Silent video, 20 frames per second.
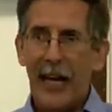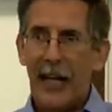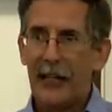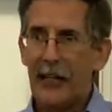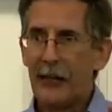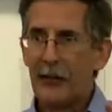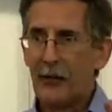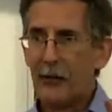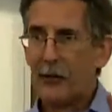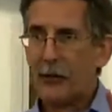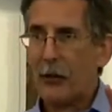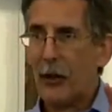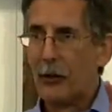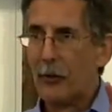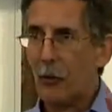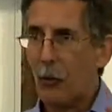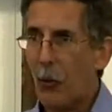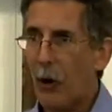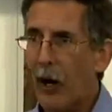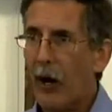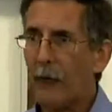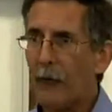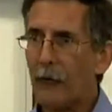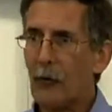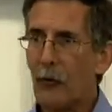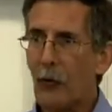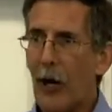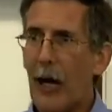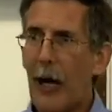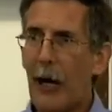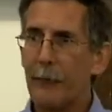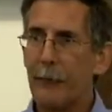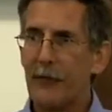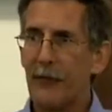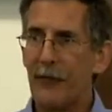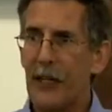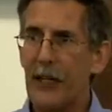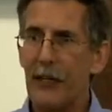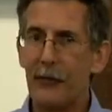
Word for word: And this, the 12 tribes of